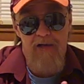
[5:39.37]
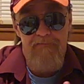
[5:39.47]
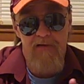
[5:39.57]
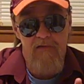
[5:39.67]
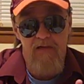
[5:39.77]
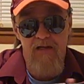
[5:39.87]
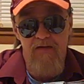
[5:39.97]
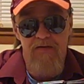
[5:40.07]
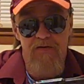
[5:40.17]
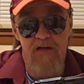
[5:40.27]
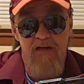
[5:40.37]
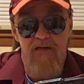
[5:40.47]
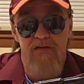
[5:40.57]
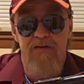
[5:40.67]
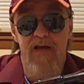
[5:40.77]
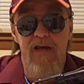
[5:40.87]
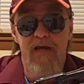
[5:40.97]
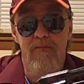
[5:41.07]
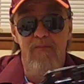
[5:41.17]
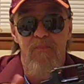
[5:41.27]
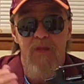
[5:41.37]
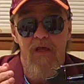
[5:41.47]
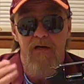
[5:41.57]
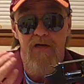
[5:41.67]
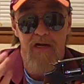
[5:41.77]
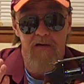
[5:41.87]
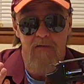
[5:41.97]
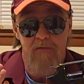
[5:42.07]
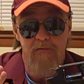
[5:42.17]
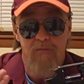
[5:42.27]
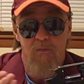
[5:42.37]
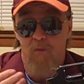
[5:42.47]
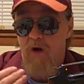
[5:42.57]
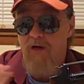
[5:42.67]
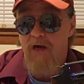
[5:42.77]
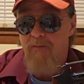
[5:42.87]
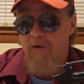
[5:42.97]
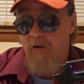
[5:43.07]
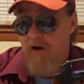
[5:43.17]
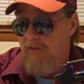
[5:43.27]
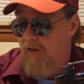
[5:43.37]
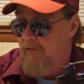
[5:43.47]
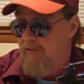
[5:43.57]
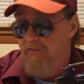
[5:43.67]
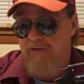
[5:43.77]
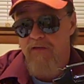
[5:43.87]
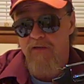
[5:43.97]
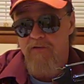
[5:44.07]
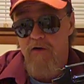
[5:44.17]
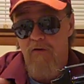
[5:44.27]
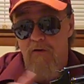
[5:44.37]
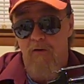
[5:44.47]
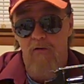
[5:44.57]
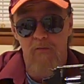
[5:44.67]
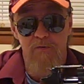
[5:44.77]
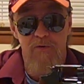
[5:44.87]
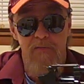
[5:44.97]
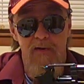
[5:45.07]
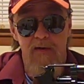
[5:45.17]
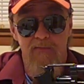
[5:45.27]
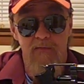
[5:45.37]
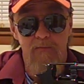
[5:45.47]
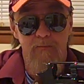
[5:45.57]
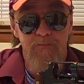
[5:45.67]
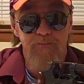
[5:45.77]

I found this at the same dealer where I got my granddaughter's Charter Arms revolver.